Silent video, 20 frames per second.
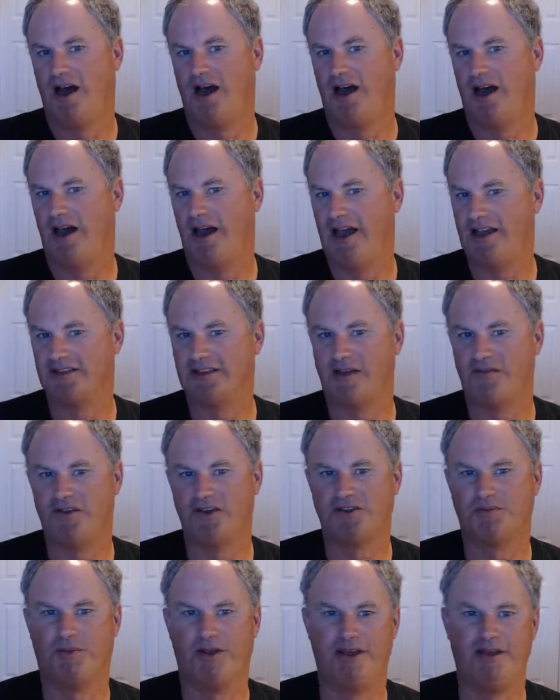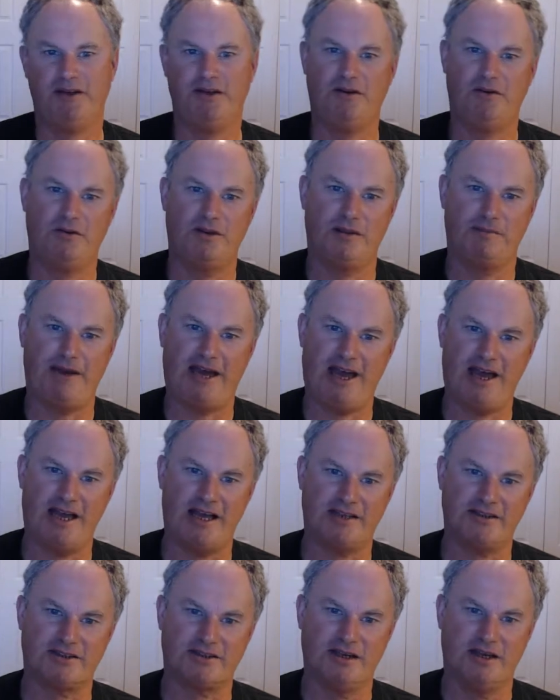As I've explained to you in the
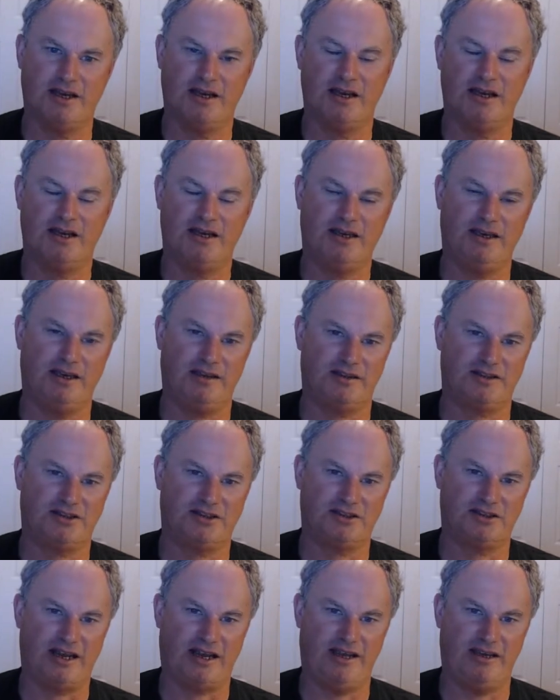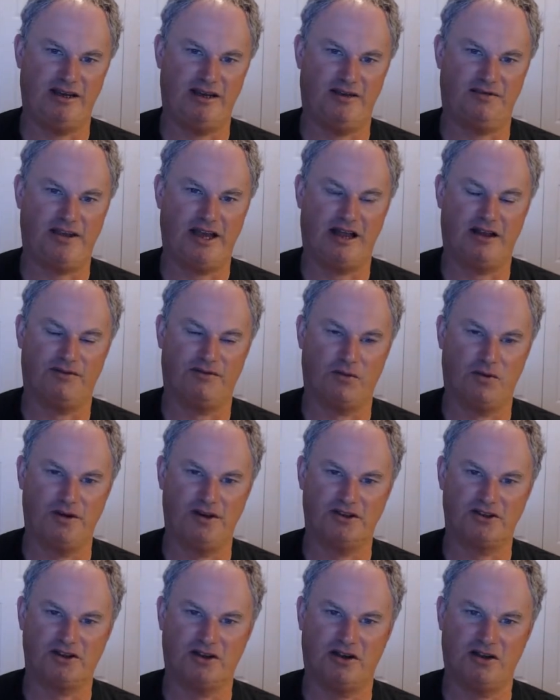past, in the state of
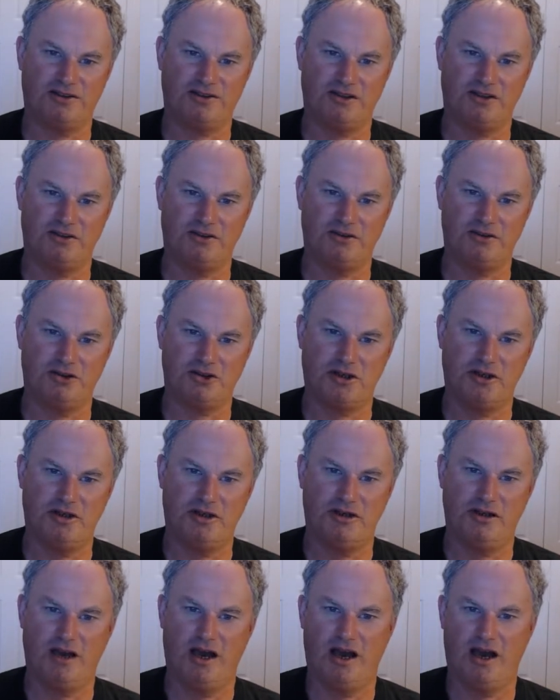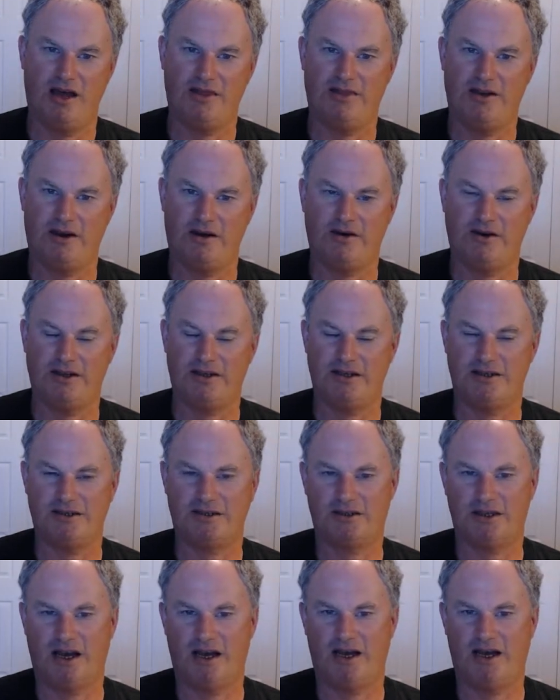California's constitution, there
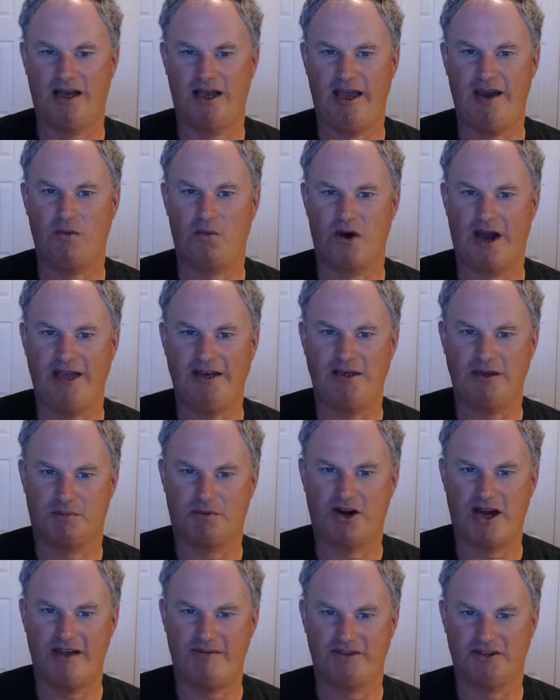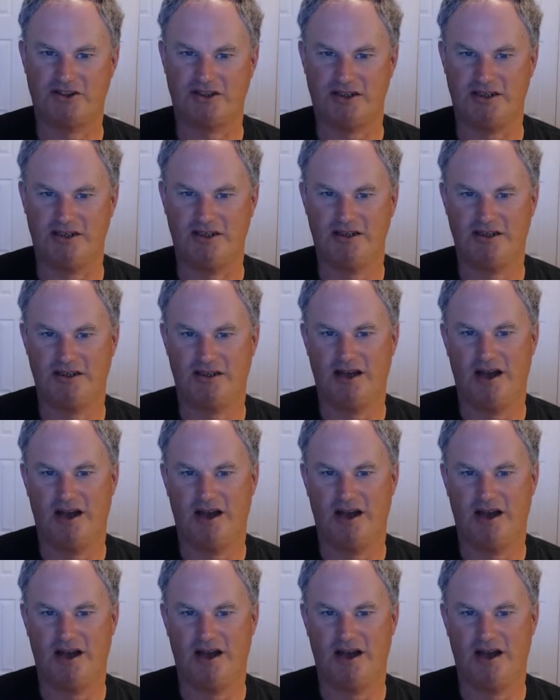is a right to privacy.